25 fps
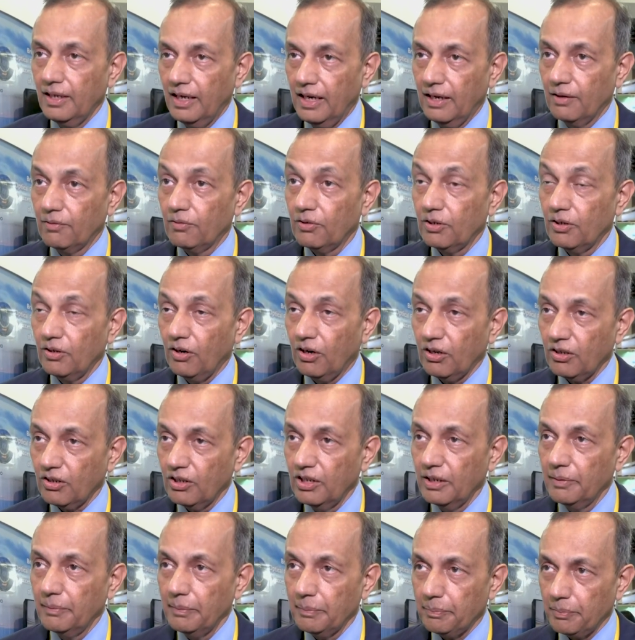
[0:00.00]
and would not
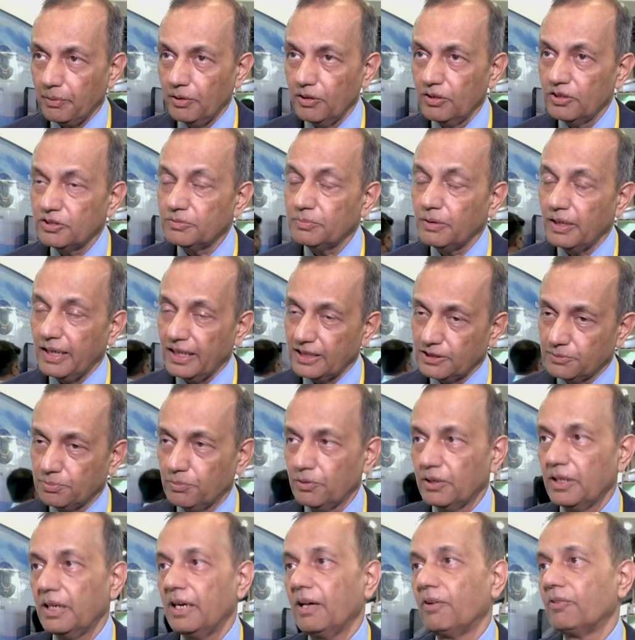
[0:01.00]
only be produced but
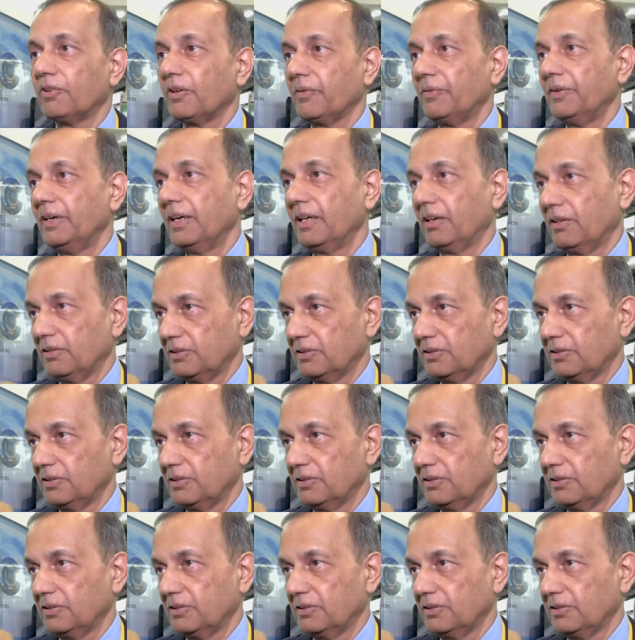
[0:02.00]
exported out of India.